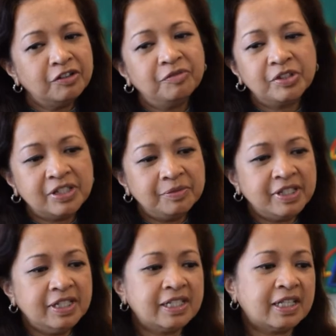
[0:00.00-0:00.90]
of Muslims
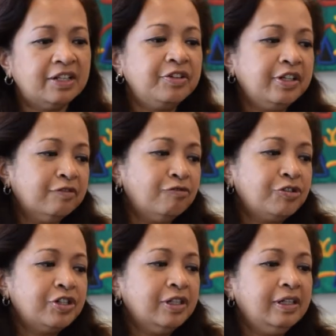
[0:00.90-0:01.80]
in this country,
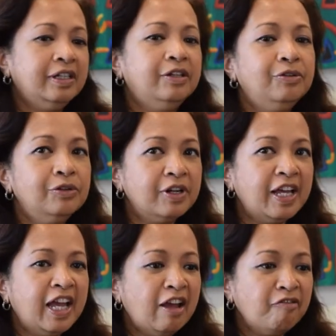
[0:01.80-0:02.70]
unfortunately, do not
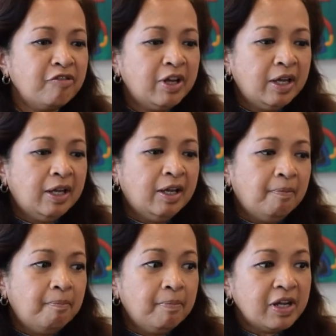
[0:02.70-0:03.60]
have
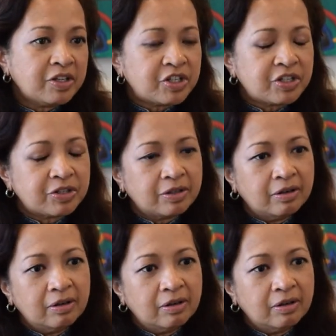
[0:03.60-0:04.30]
much